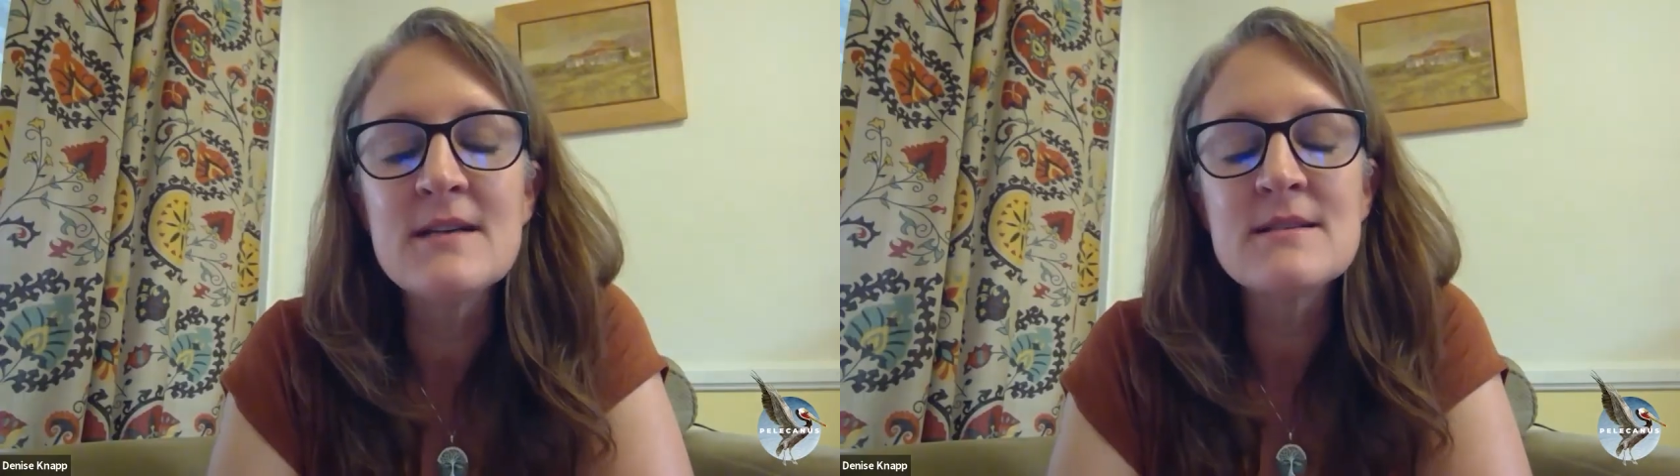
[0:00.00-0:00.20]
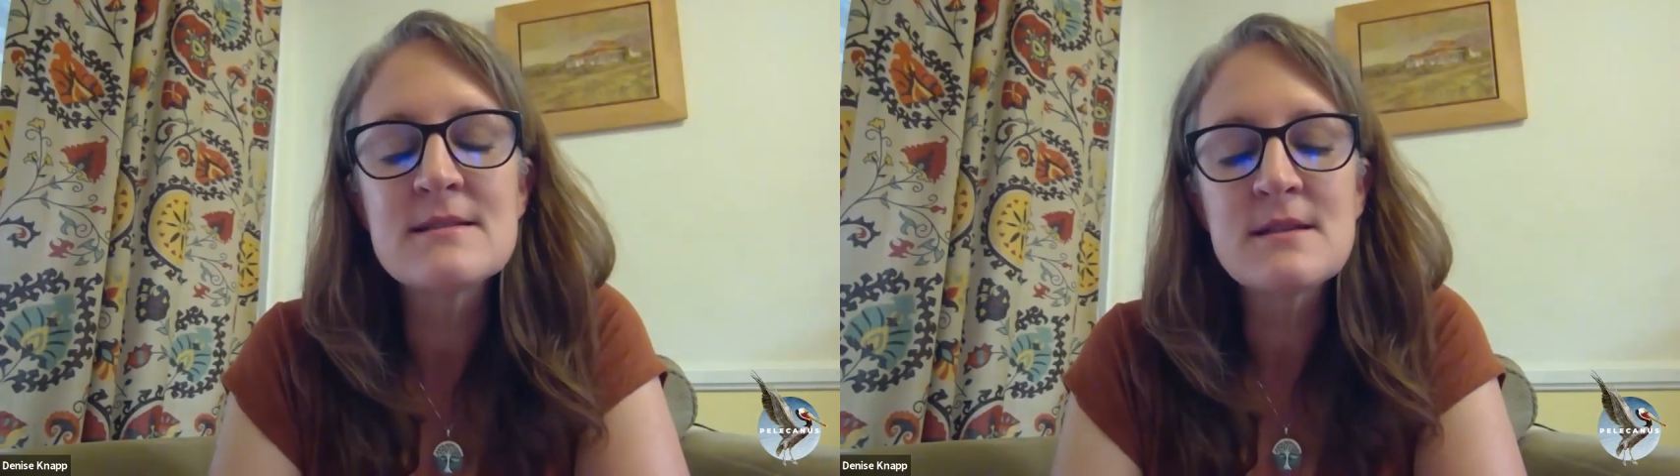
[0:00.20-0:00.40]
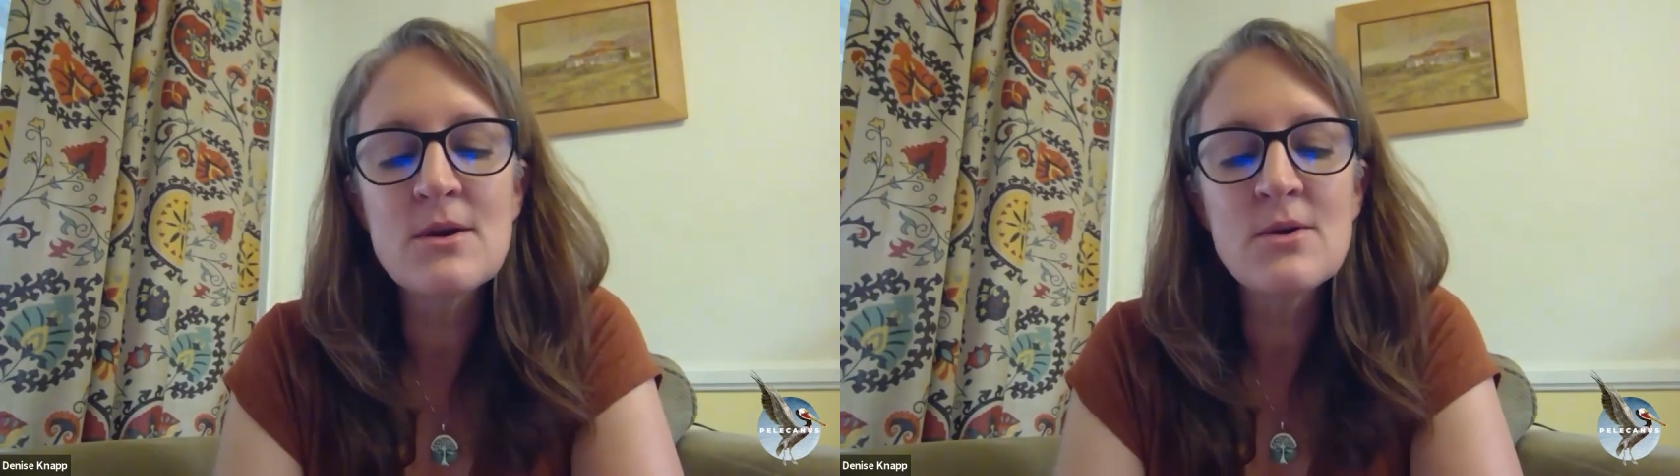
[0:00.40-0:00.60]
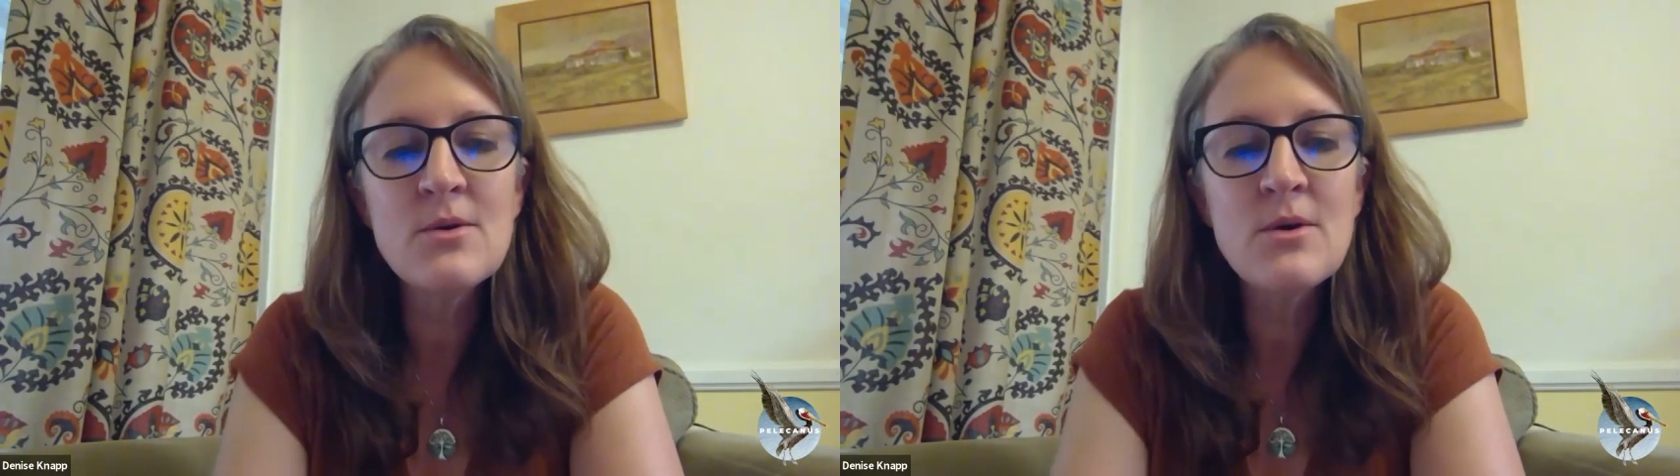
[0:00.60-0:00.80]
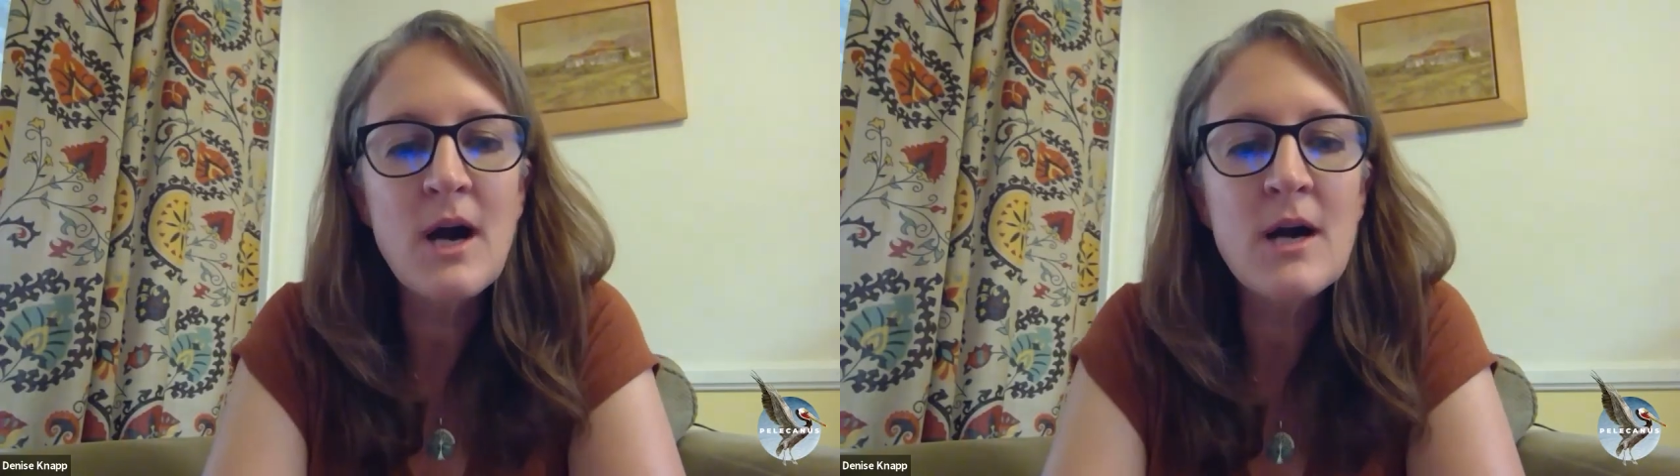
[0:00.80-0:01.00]

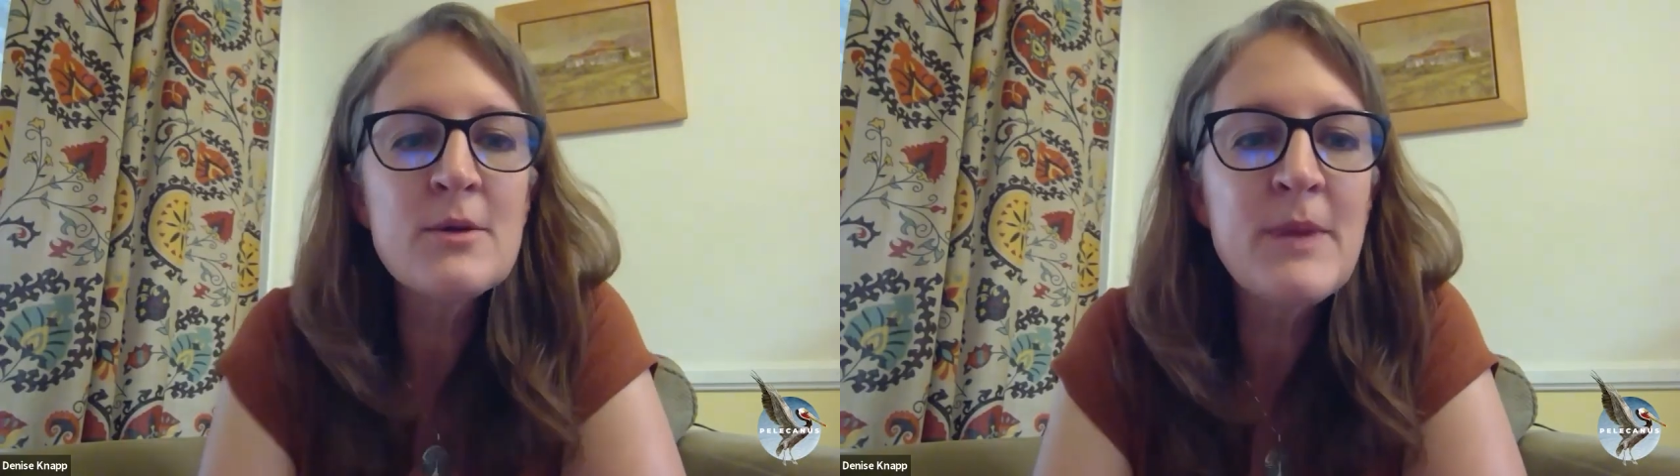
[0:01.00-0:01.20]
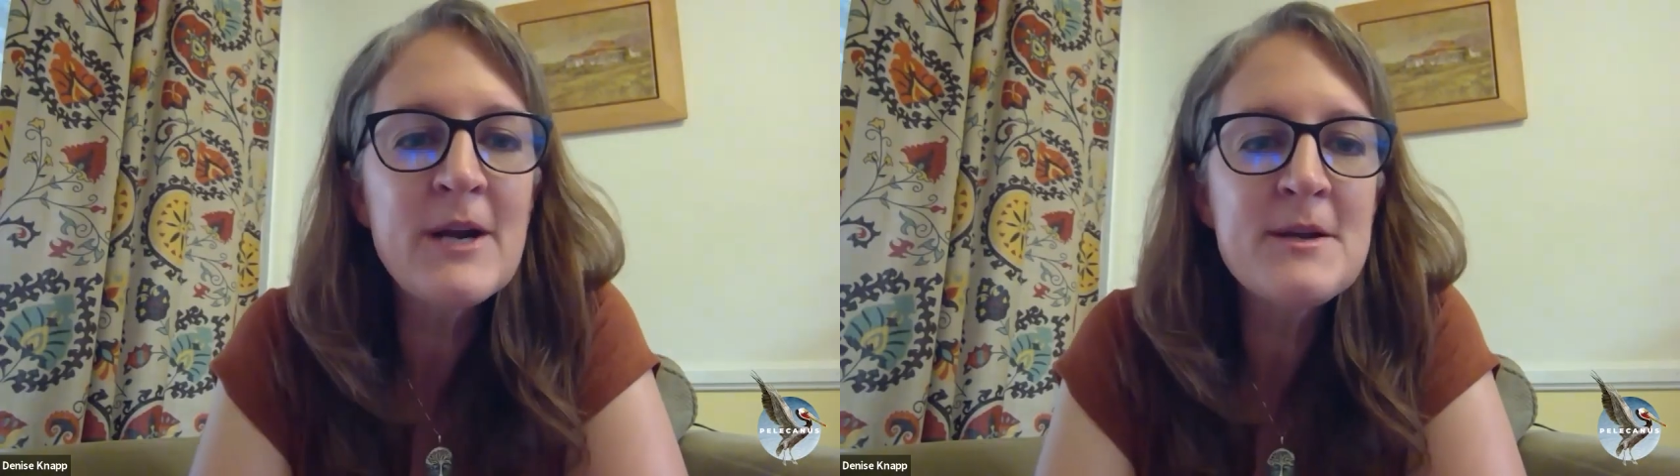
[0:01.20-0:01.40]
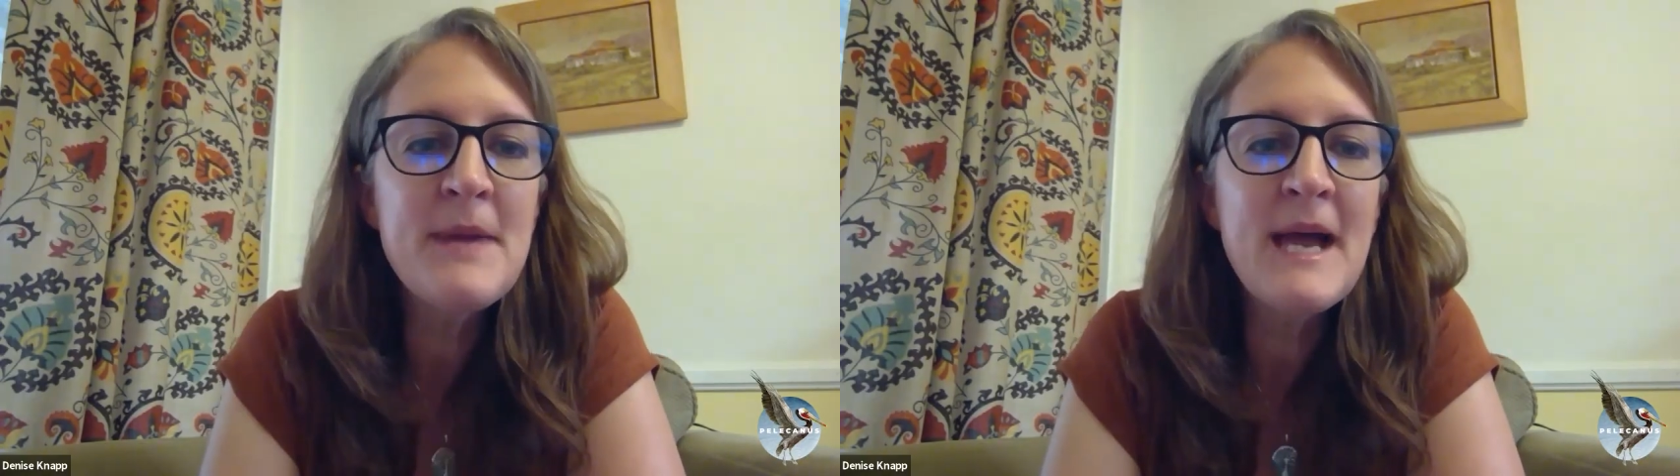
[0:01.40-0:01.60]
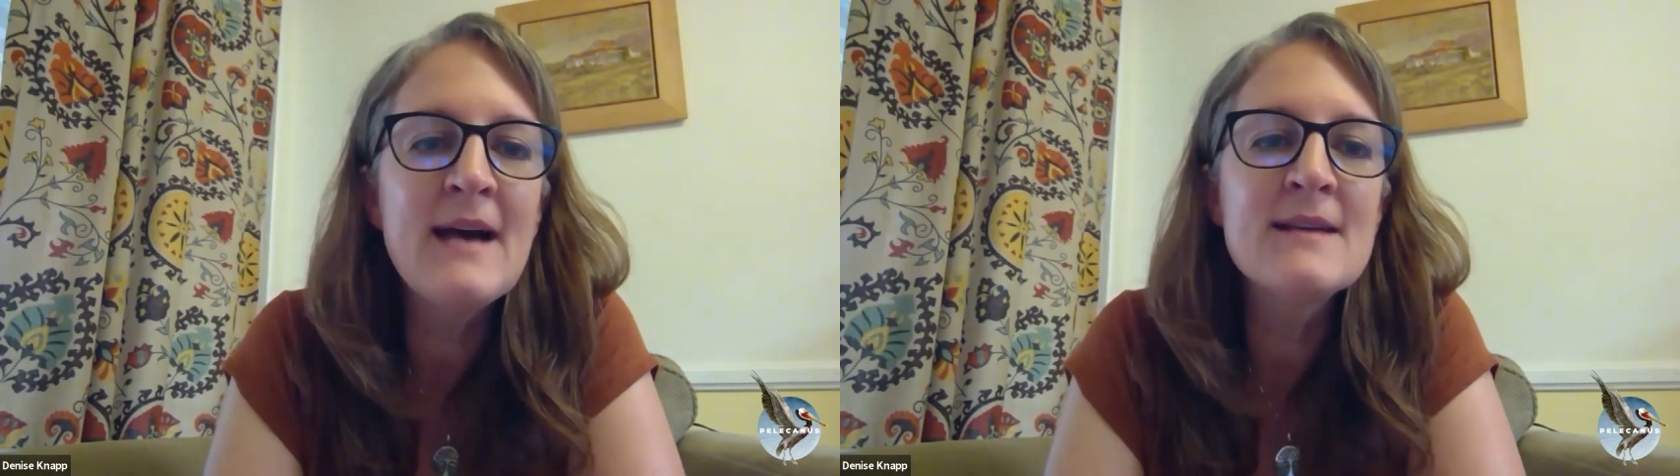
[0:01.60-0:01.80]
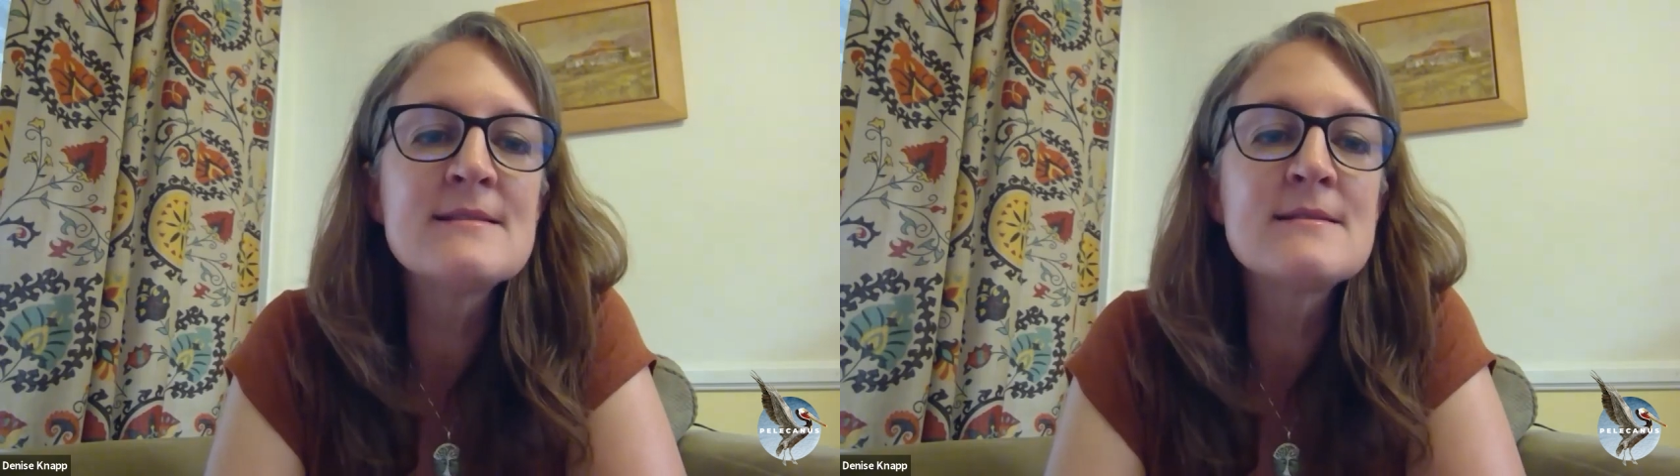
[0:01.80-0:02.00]
So our herbarium
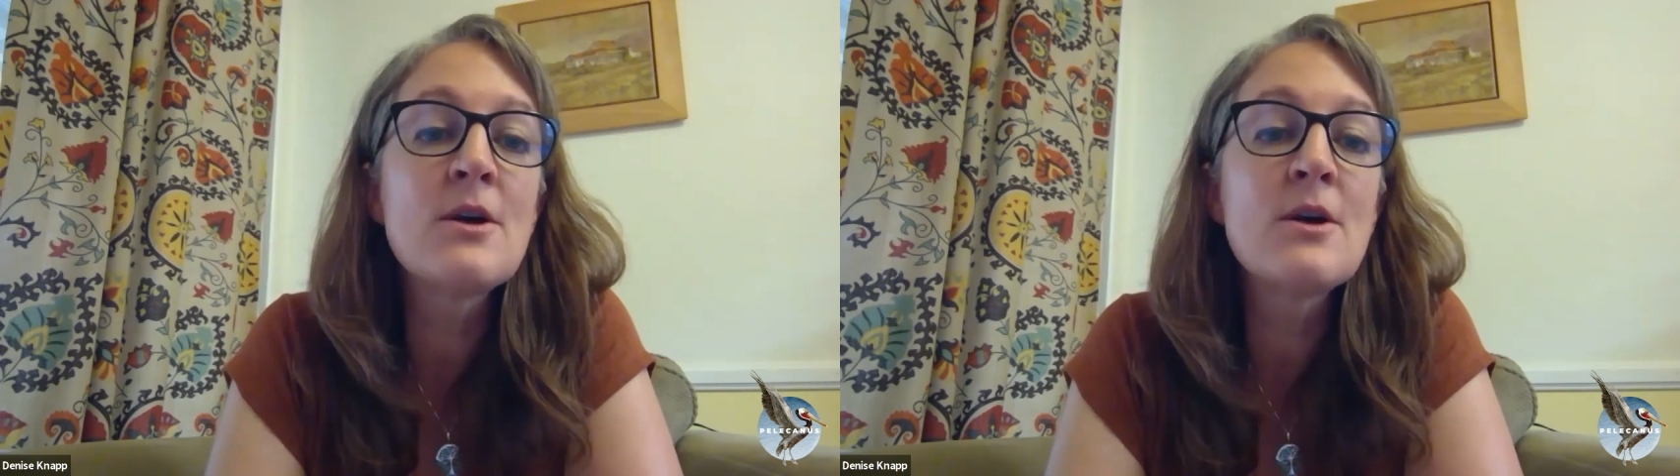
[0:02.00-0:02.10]
has